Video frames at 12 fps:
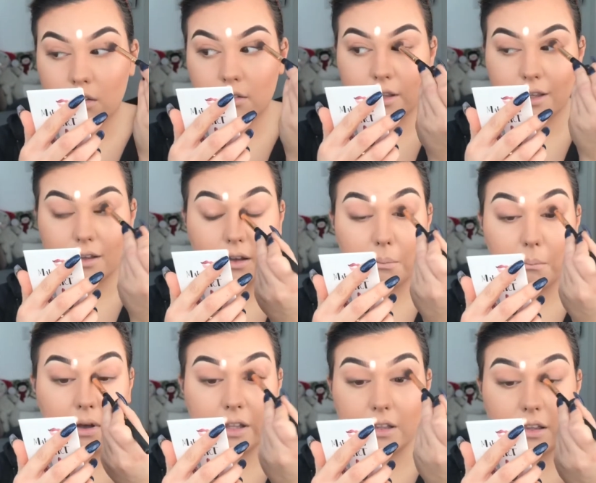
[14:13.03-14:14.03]
like a
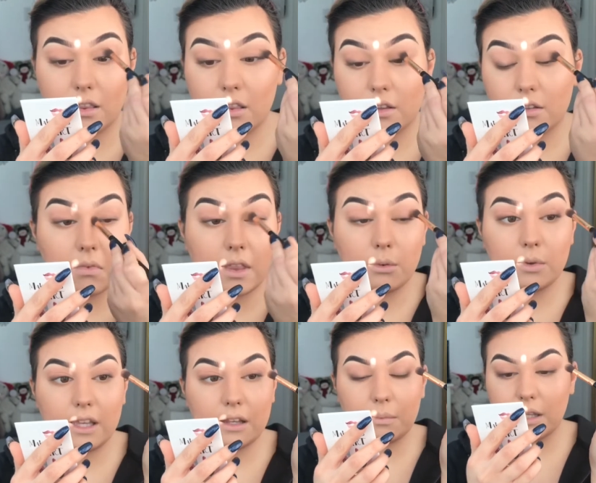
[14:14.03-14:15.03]
month that
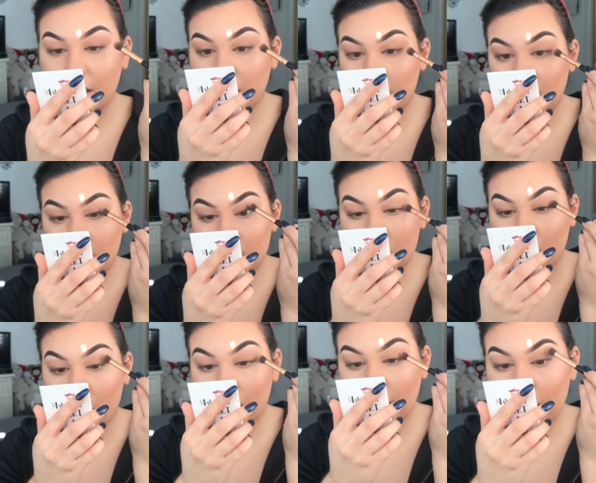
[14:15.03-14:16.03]
we had been
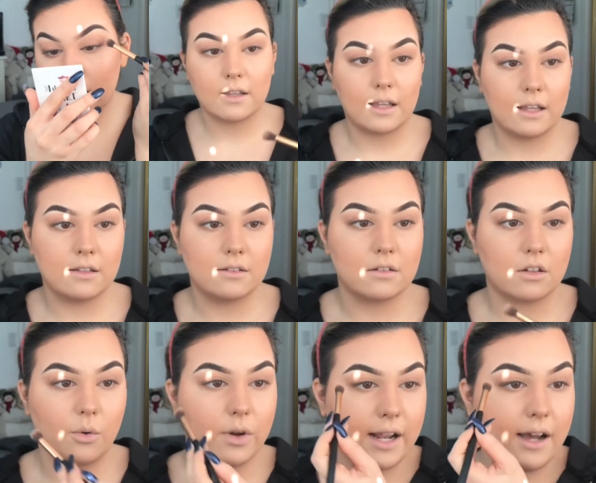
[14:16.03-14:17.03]
talking and
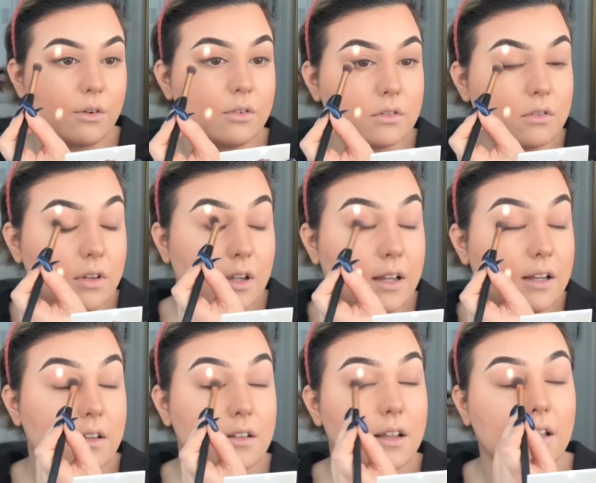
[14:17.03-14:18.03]
going out.
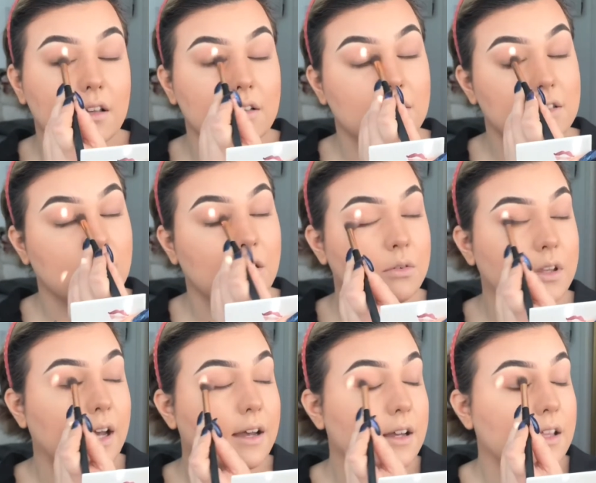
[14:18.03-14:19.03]
And like, so
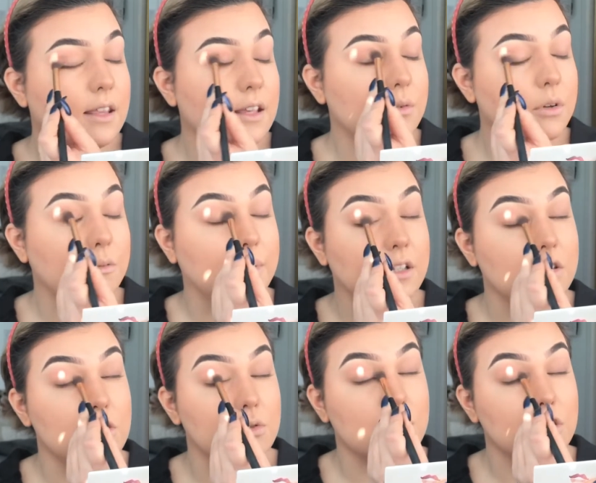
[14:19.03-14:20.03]
yeah, I think it would have been
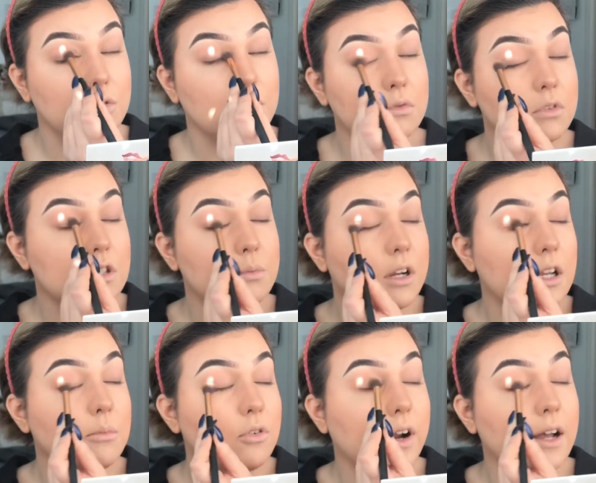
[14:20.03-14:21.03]
too soon to bring
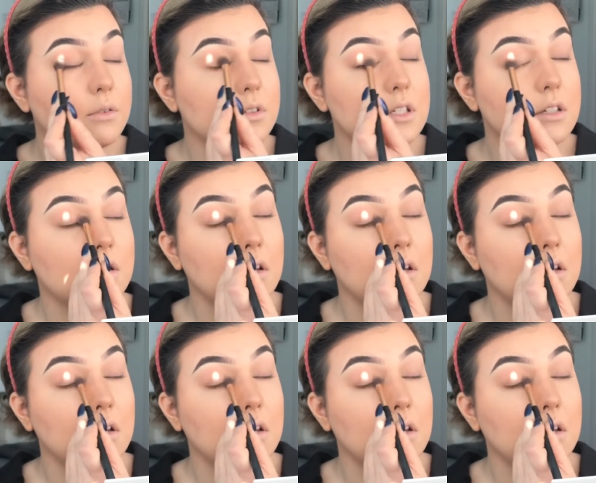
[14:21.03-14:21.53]
him around